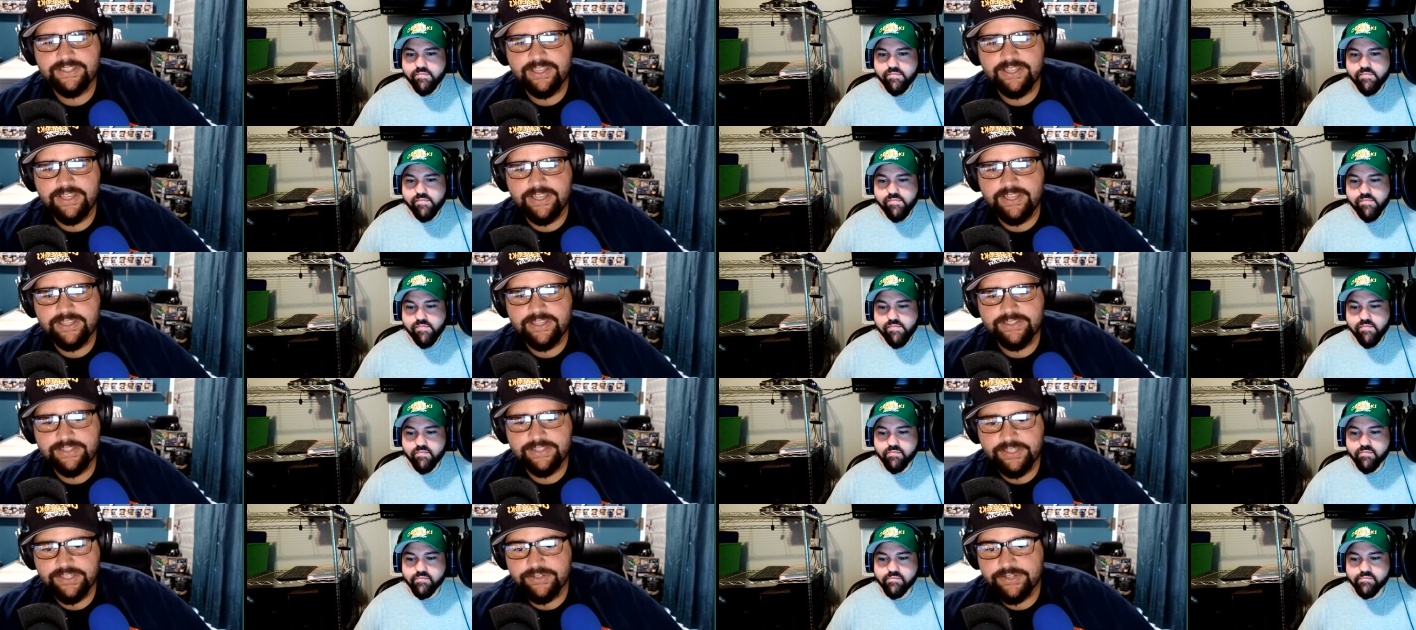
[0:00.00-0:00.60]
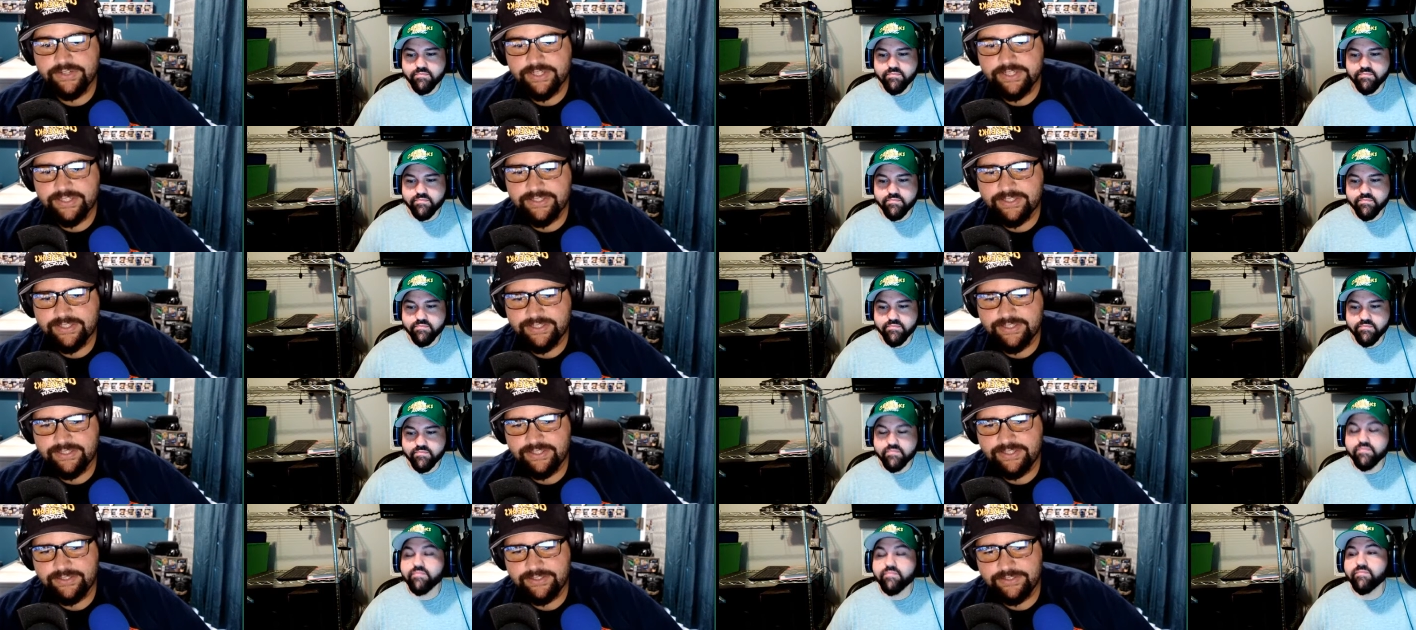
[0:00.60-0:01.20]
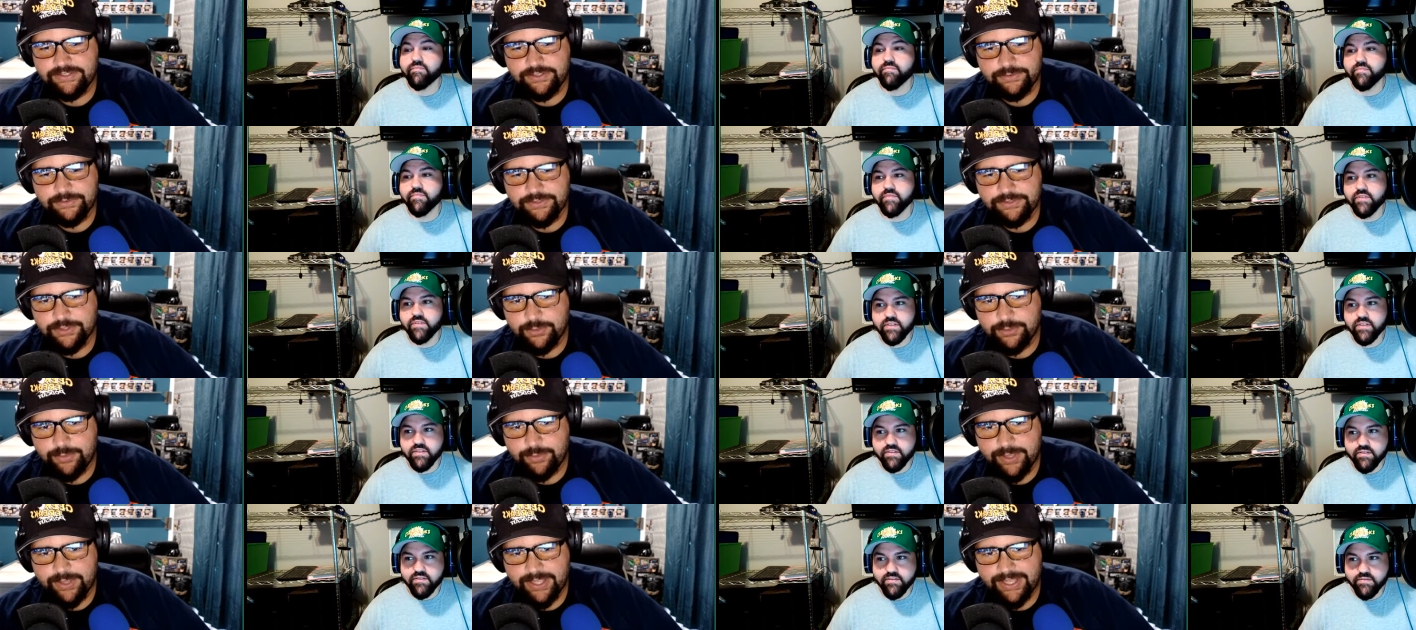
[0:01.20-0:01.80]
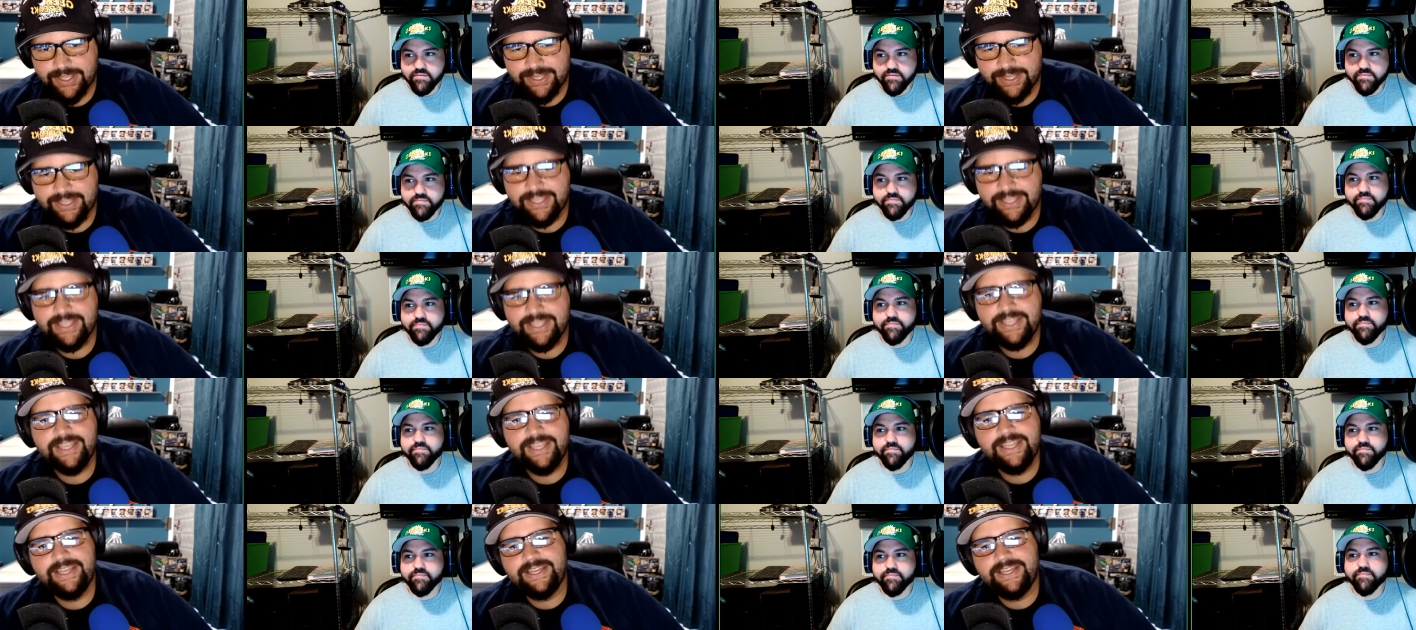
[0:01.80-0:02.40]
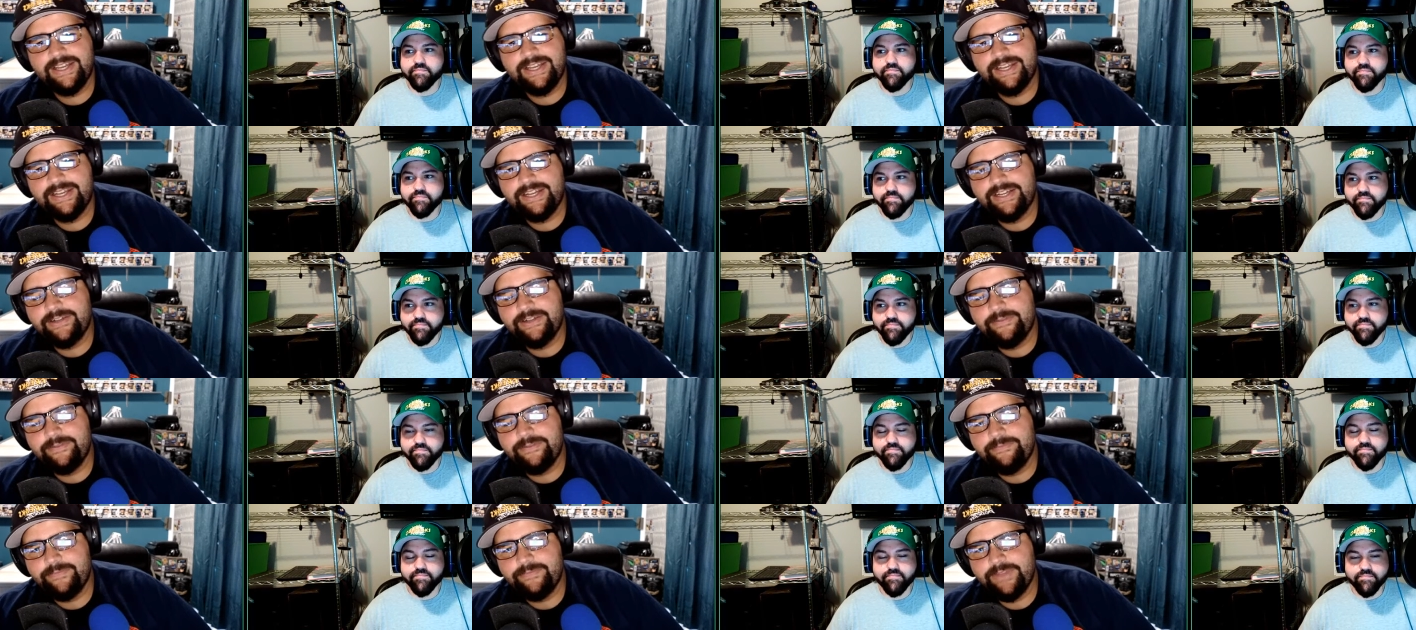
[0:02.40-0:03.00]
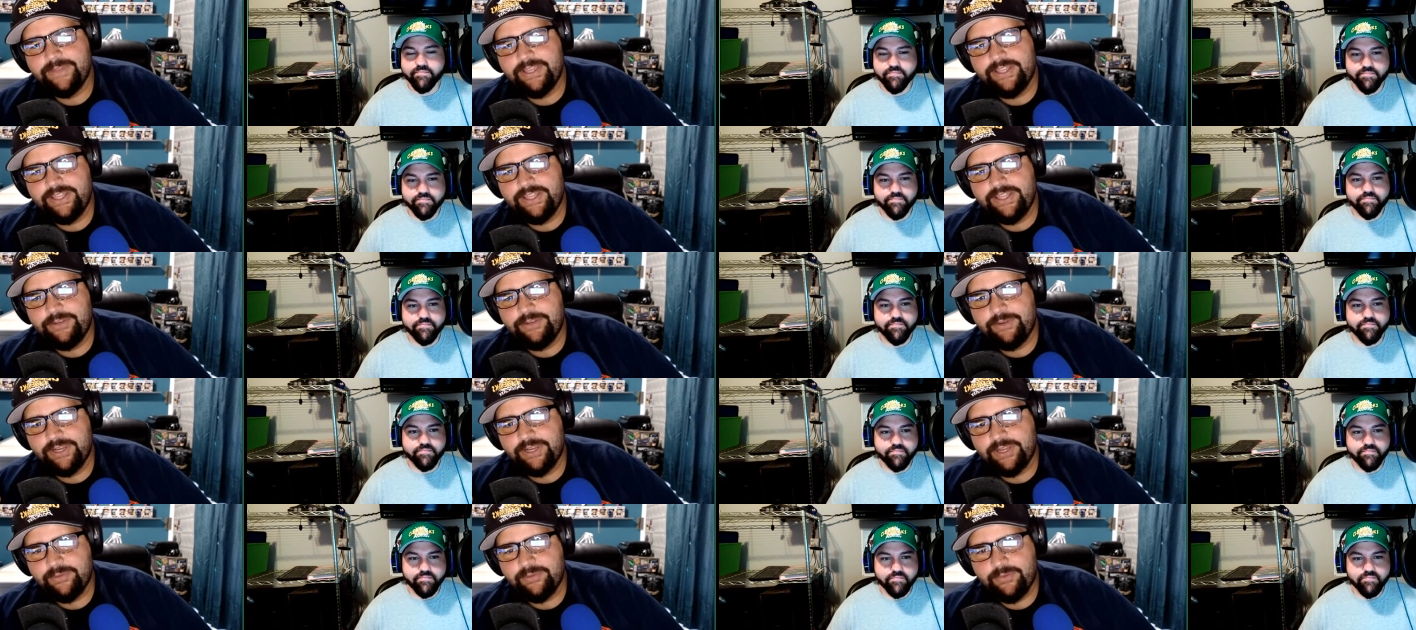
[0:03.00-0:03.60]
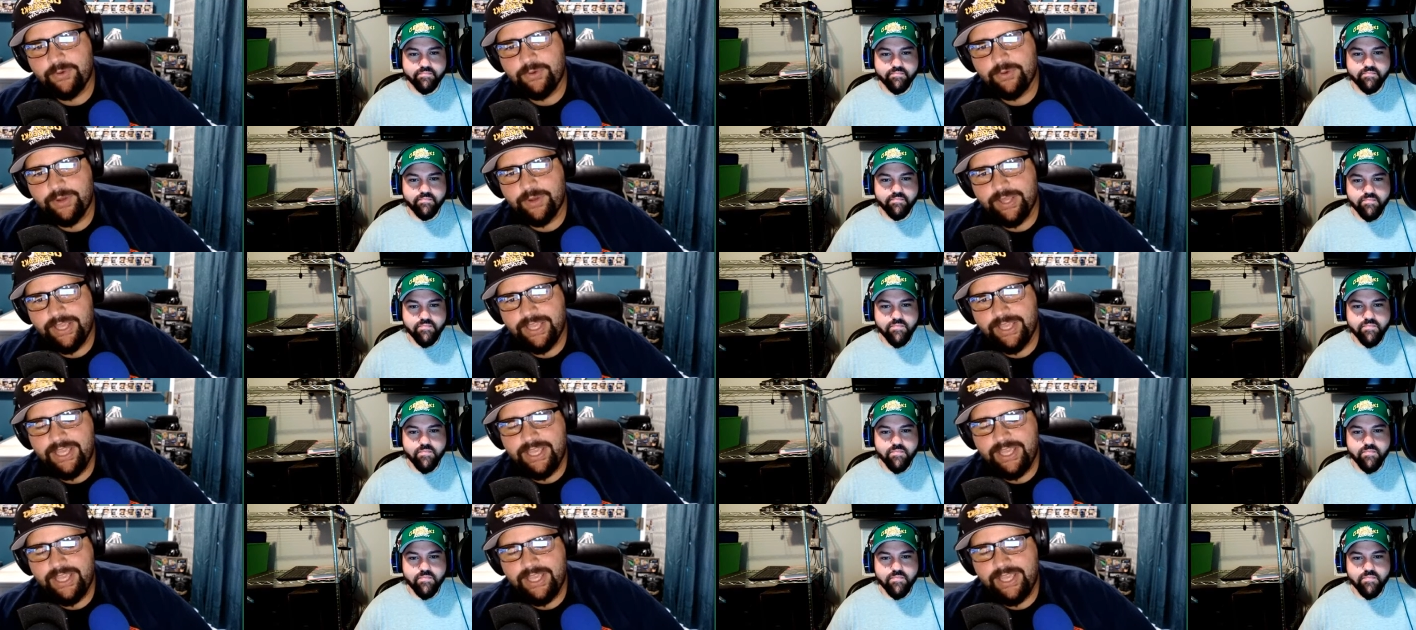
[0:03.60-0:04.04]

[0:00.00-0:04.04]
Speaker 1: uh, series because season two was so bad. Mm-hmm. Um, and then Rick and Morty.